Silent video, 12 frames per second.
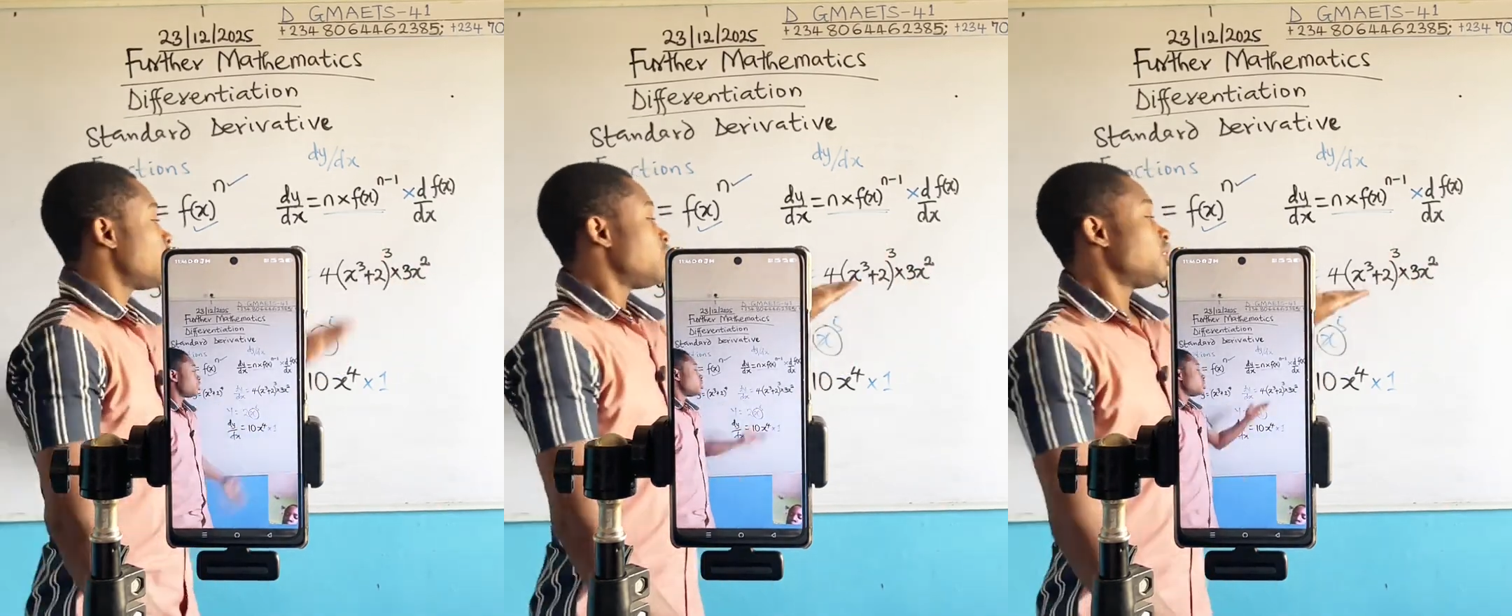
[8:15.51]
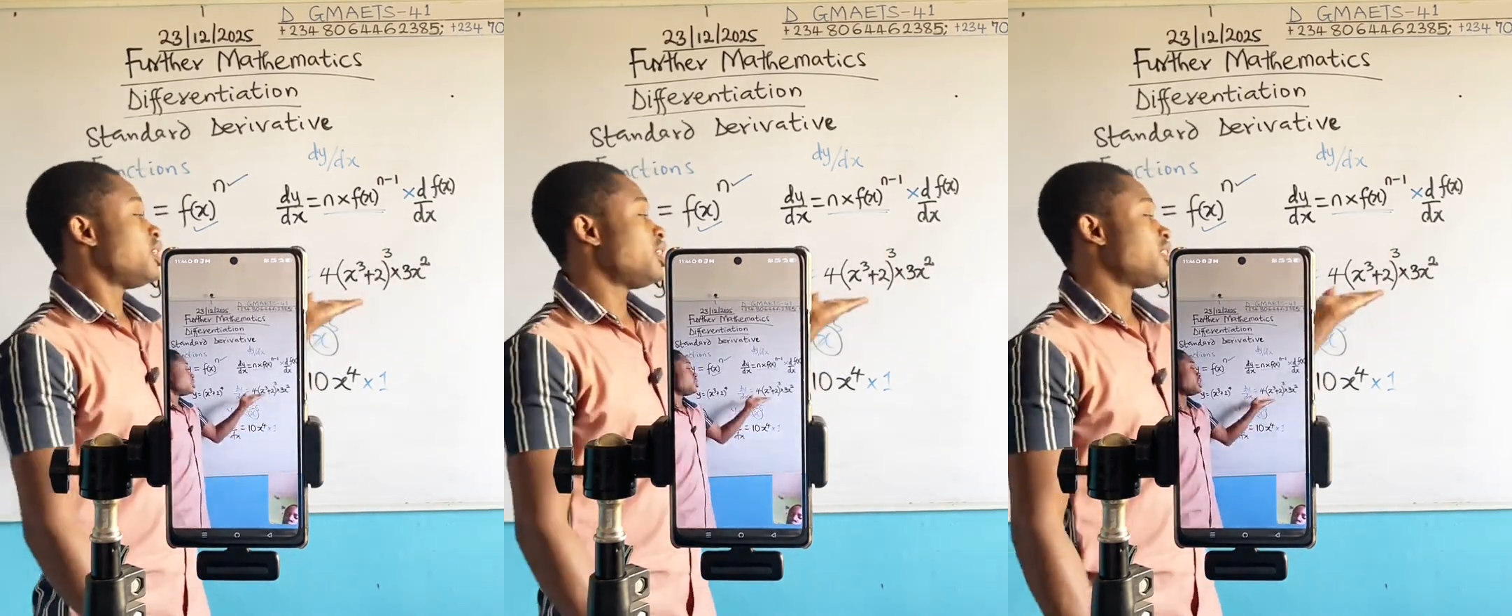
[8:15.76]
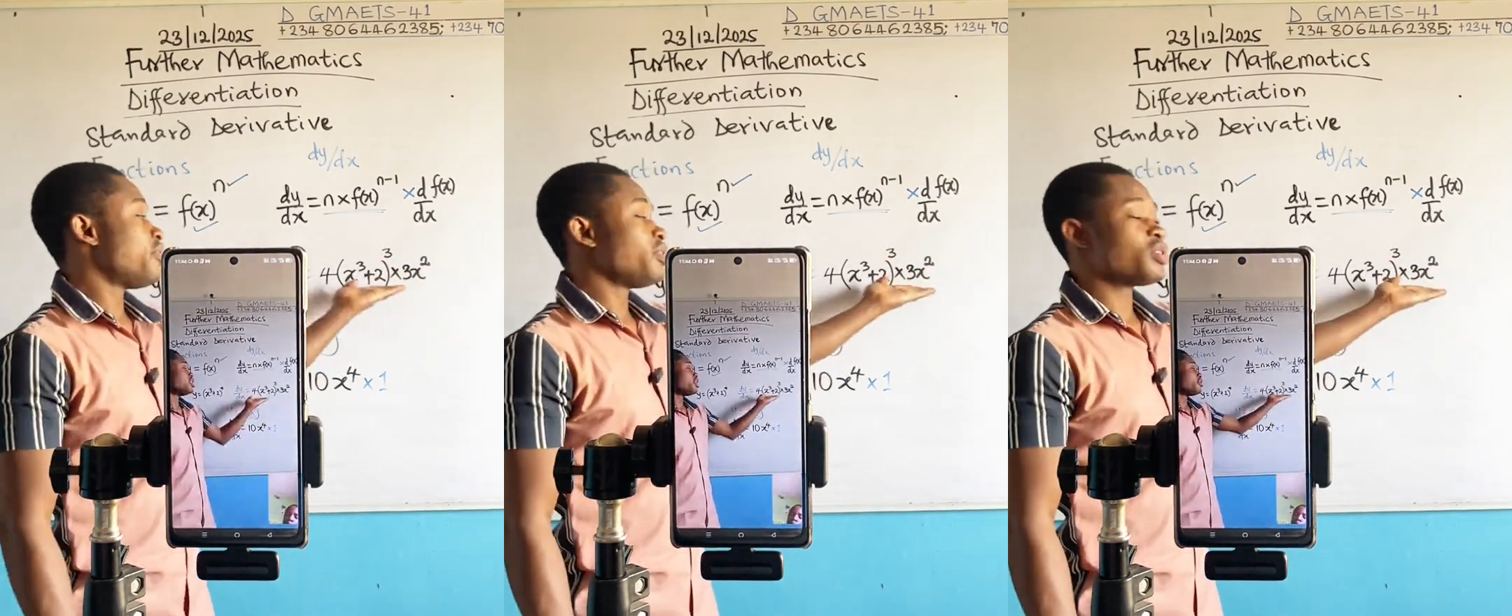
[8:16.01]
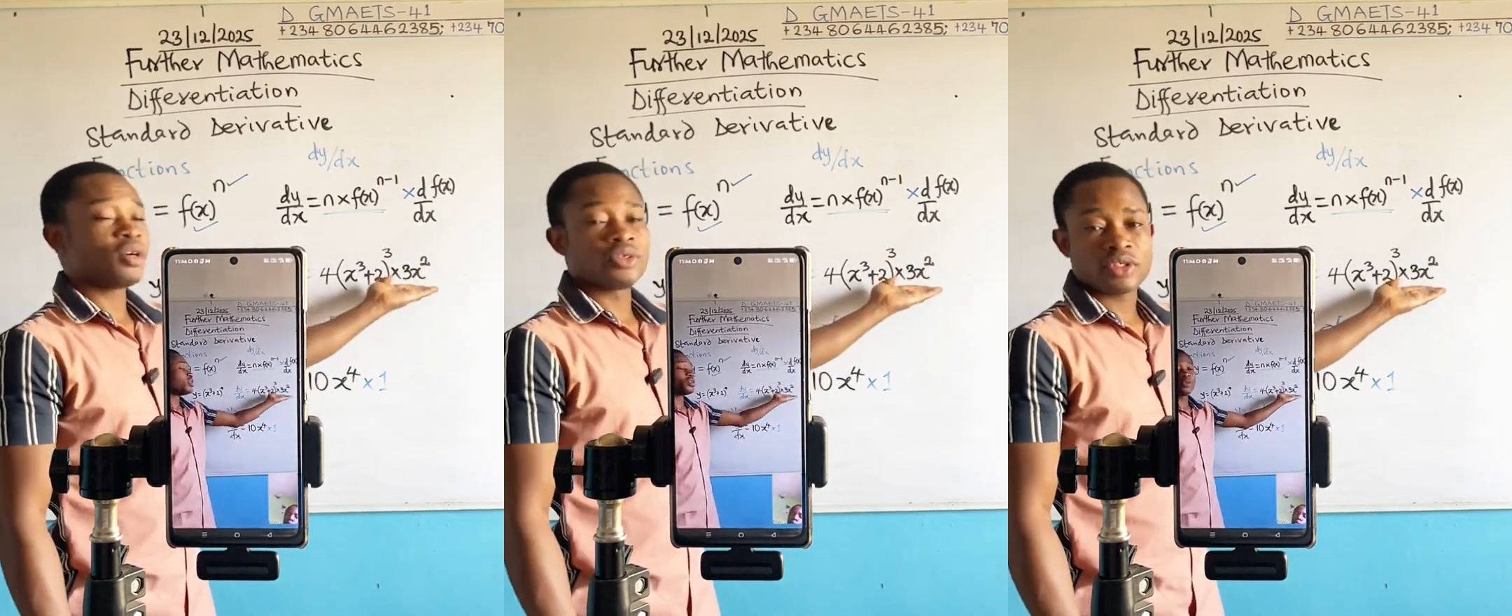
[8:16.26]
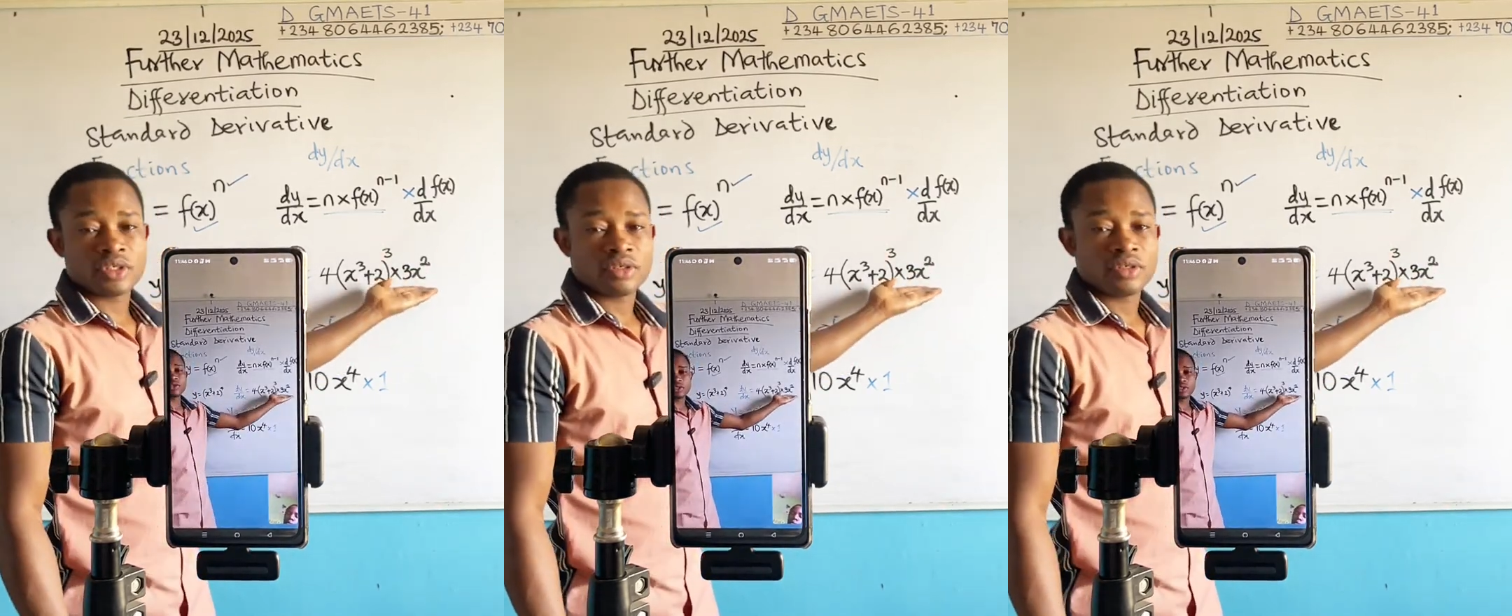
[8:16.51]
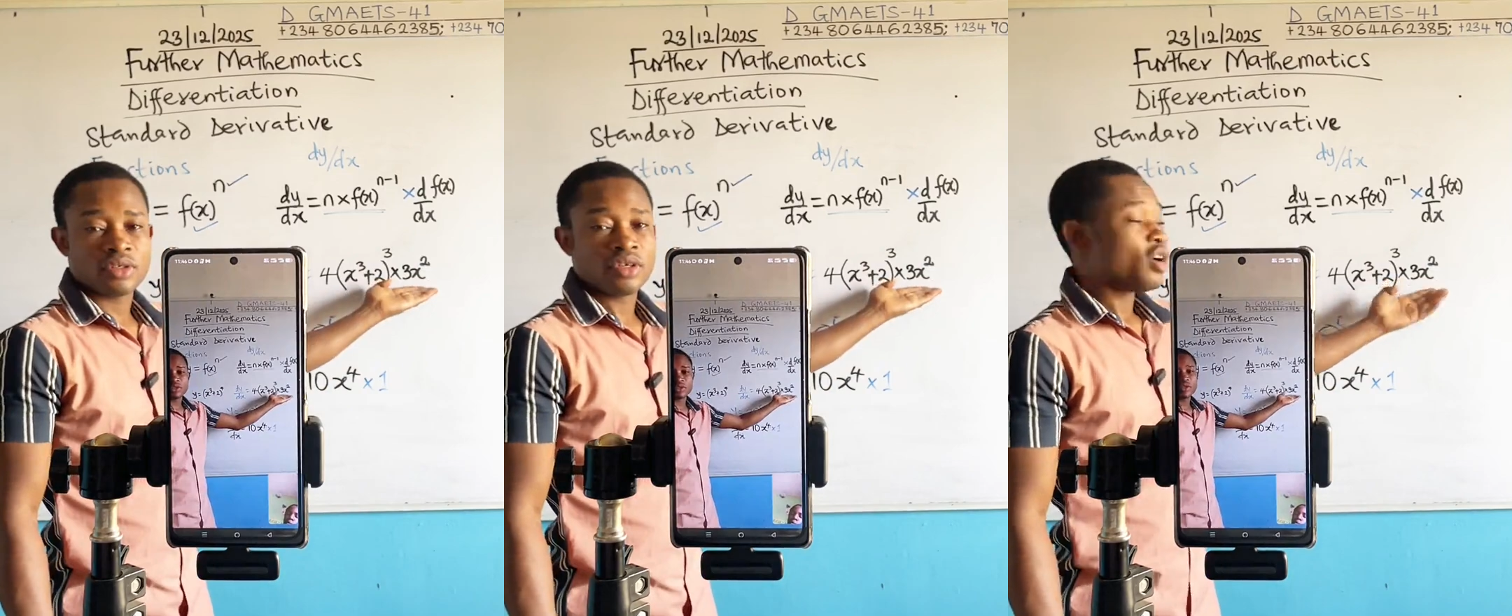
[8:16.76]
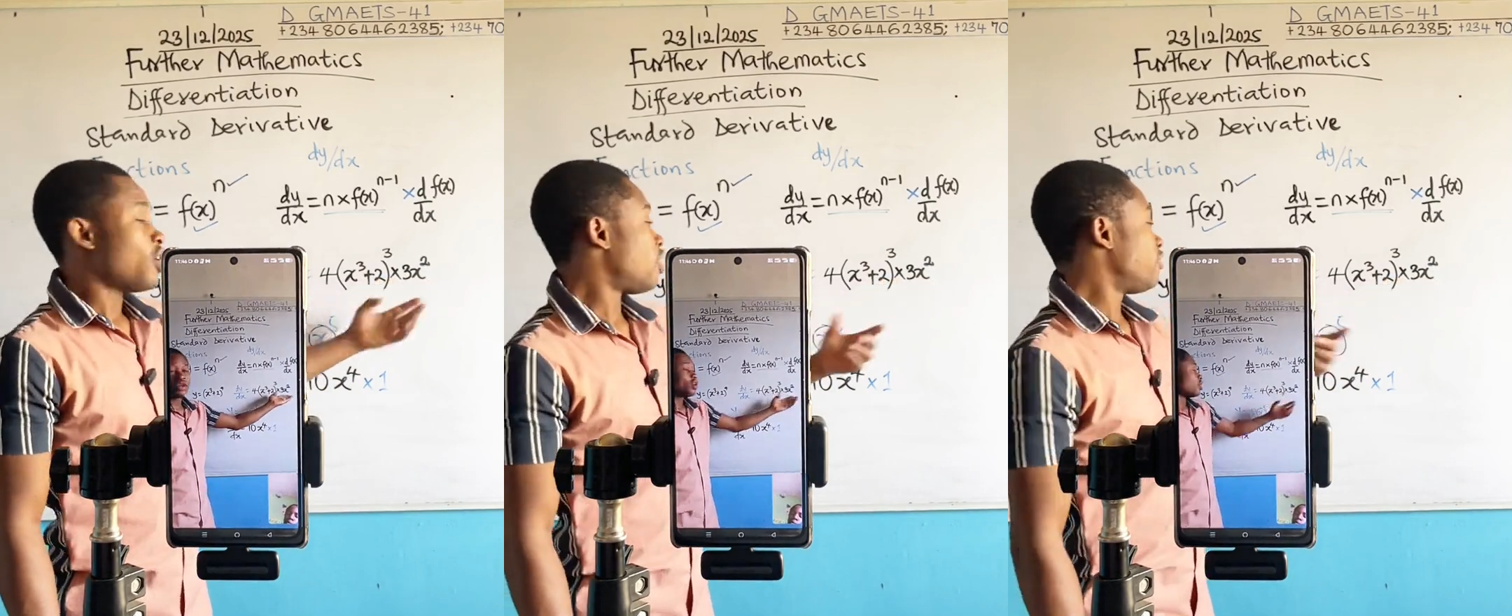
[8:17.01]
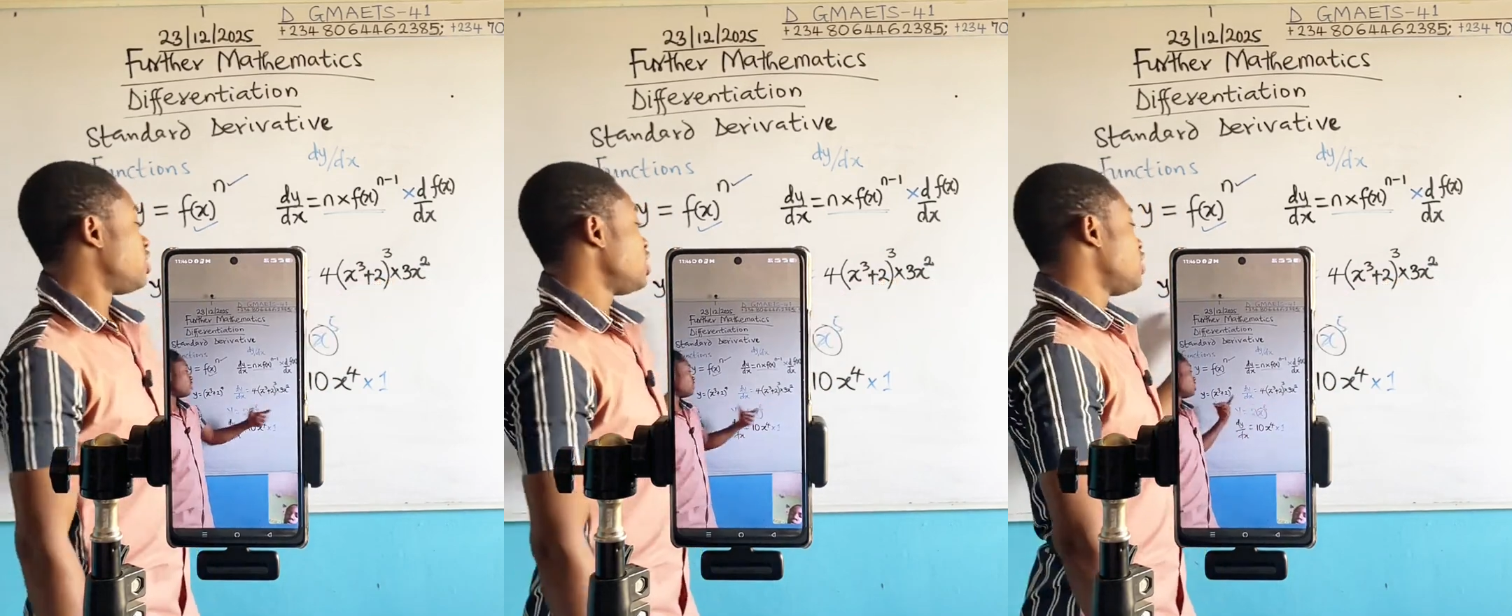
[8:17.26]
This is the result
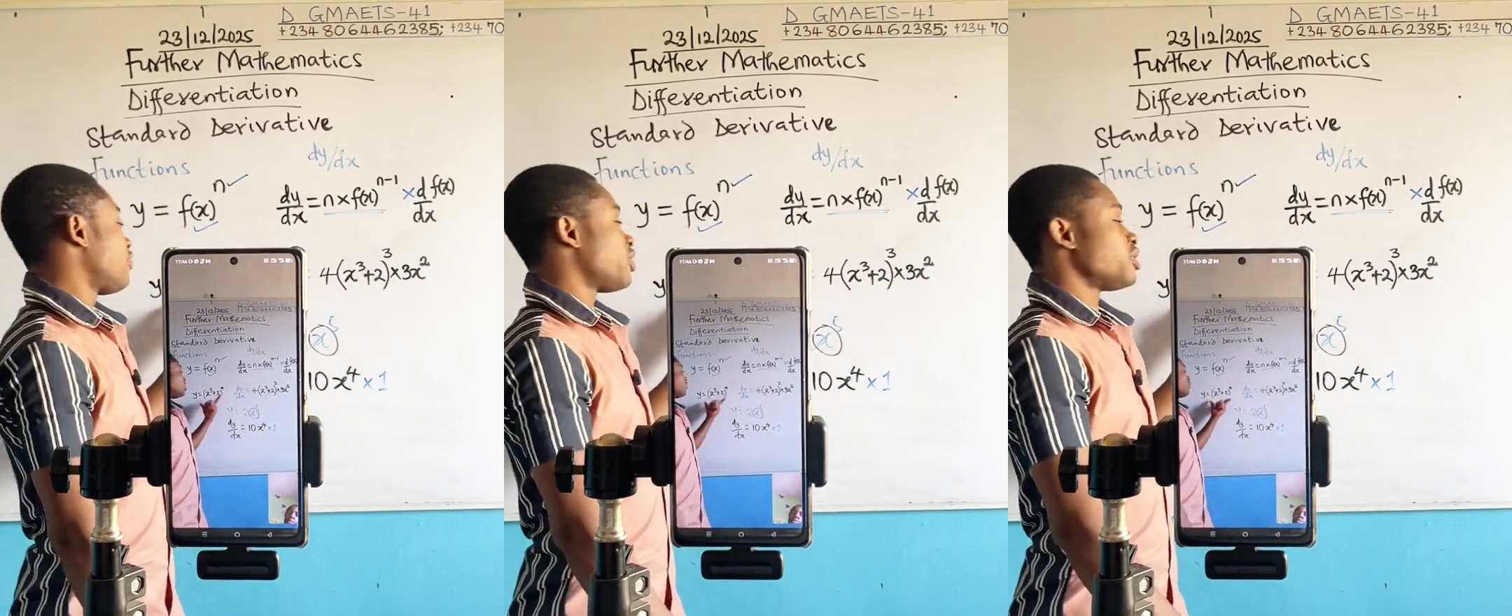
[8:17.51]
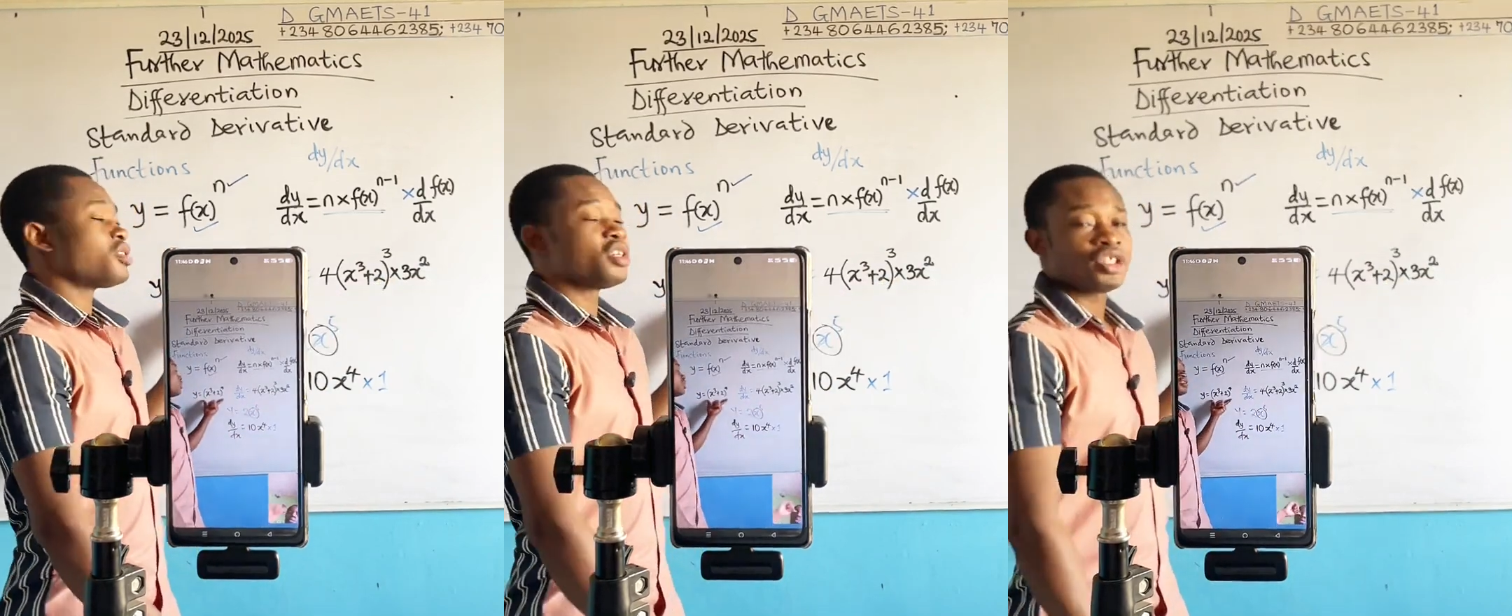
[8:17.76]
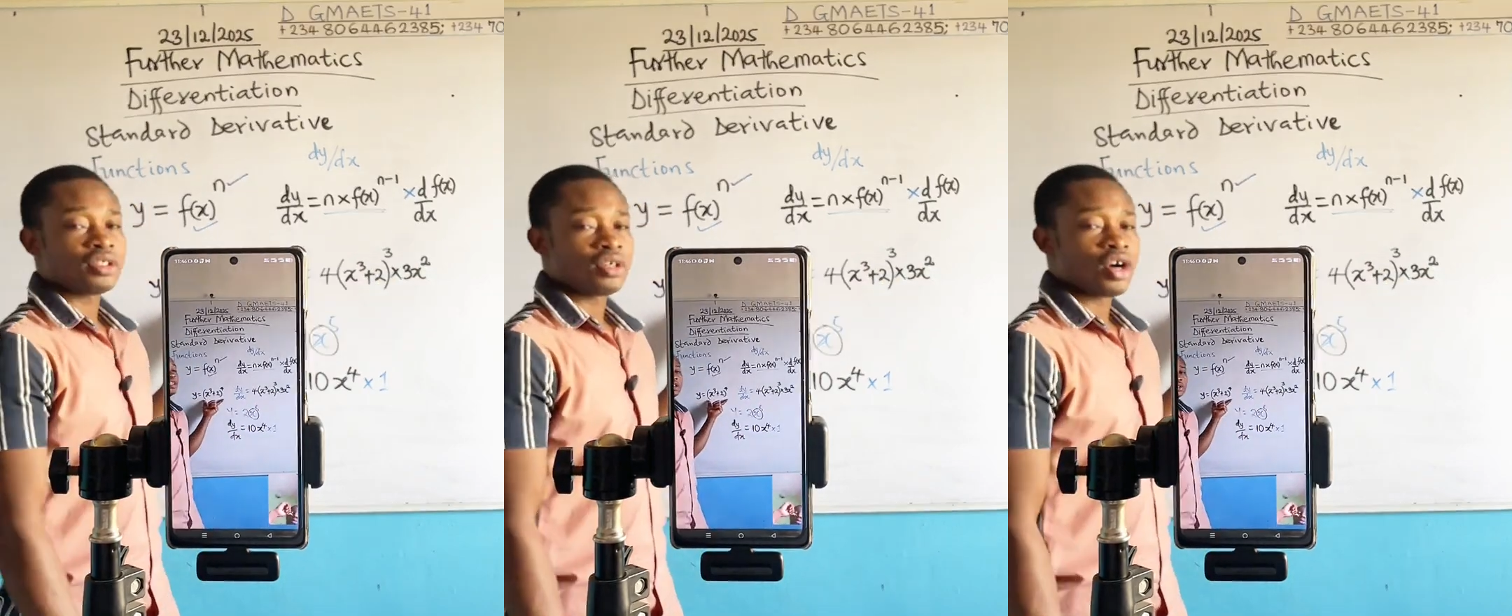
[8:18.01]
of this differentiation.